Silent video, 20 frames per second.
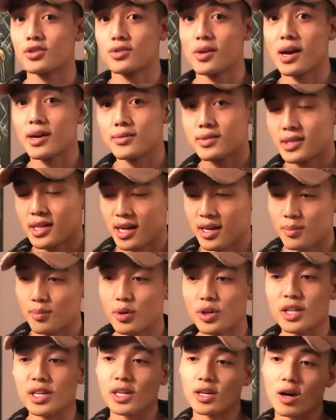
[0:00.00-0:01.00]
So I was kind of
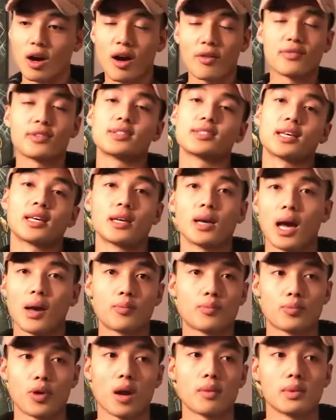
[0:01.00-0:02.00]
putting it off and saying, I
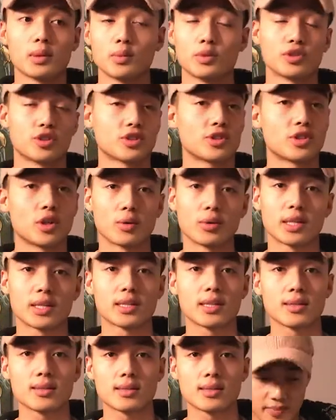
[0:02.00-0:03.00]
probably will just
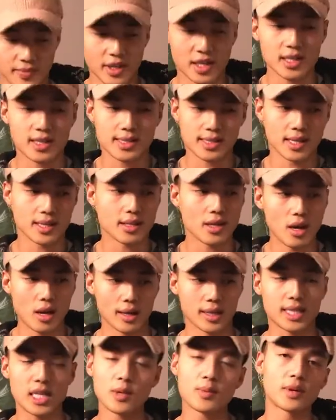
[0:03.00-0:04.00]
donate this. And he said,
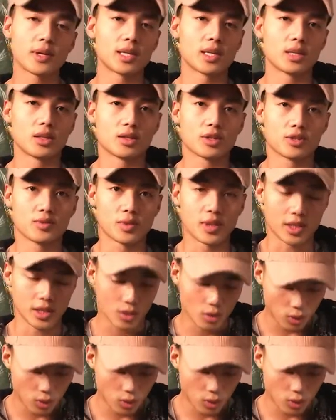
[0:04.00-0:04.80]
no, keep it. It looks really